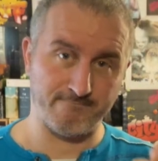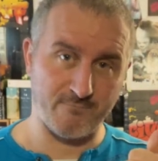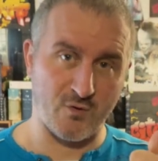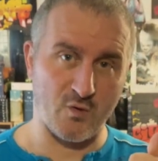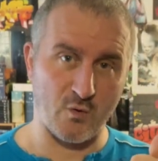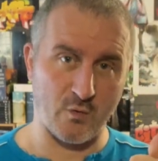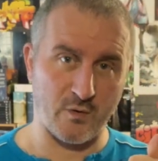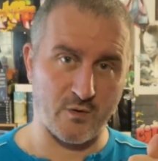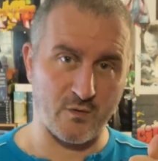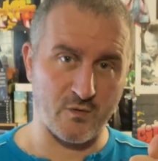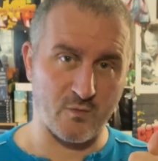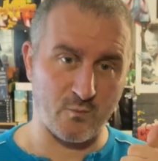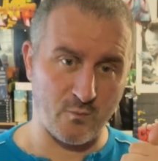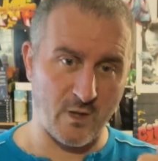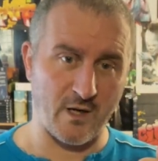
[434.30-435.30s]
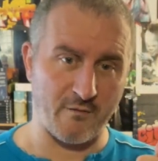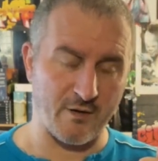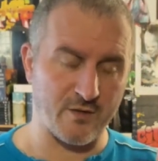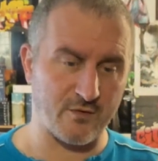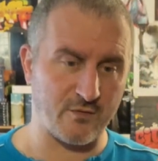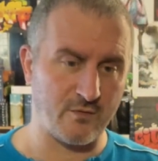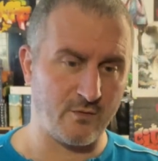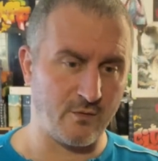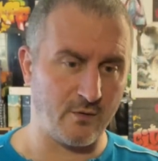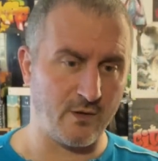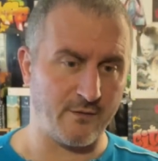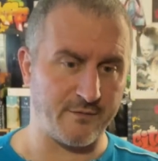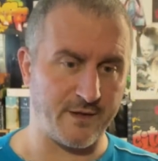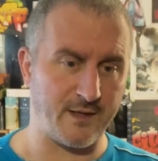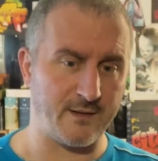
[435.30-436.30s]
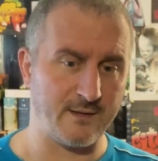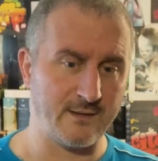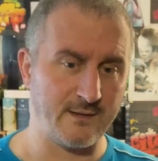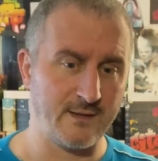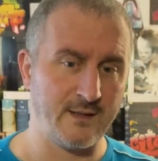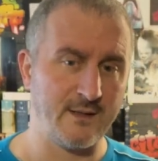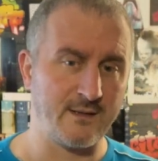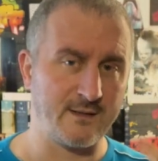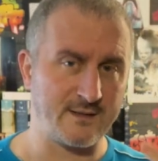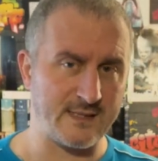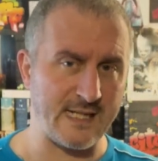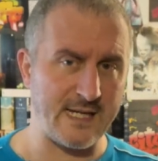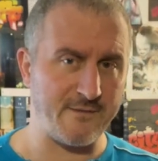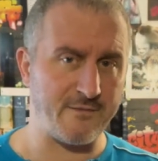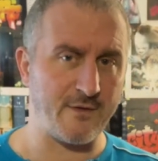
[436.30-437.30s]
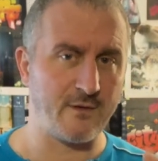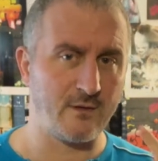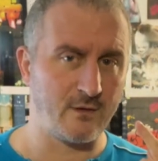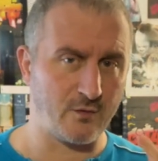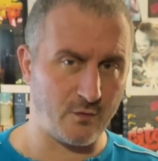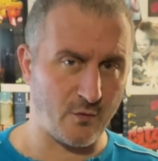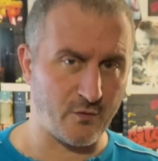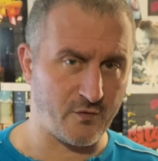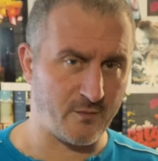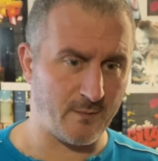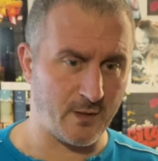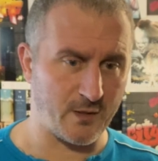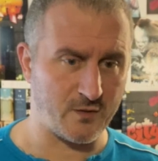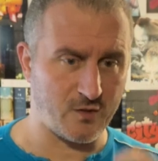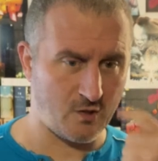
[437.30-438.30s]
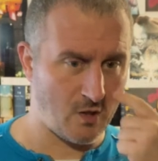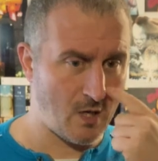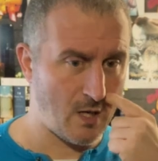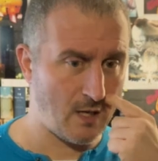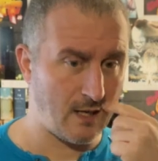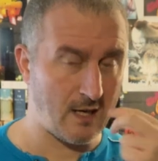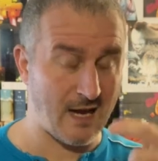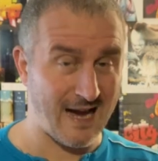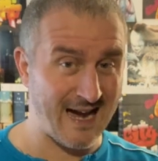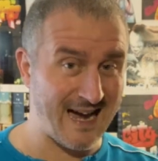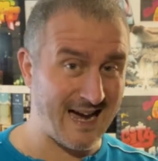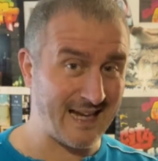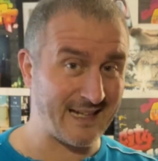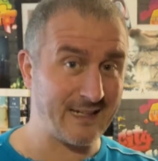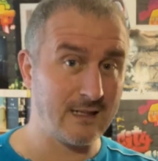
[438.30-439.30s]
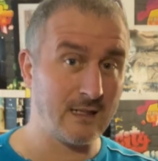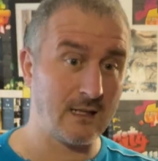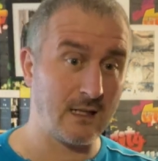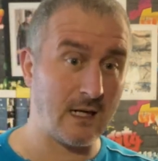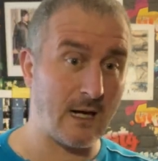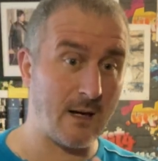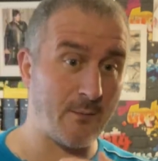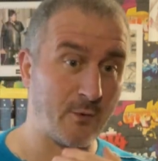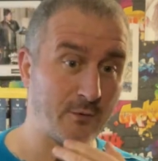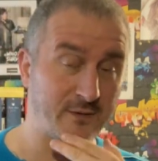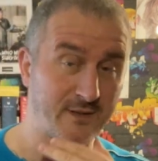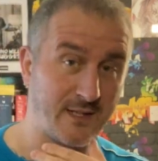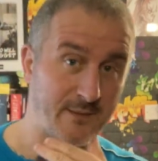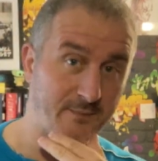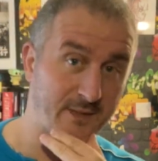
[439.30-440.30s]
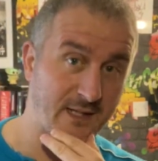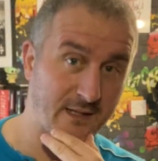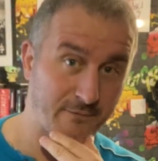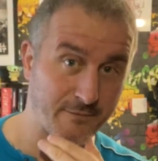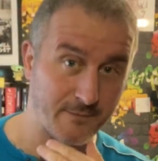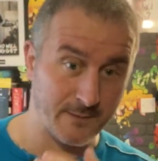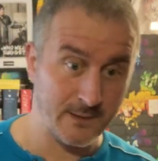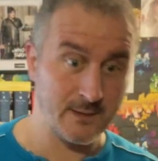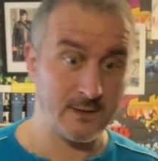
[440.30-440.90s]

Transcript: So there's one of us who loved it. Dave, not so much. I am on Team Dave.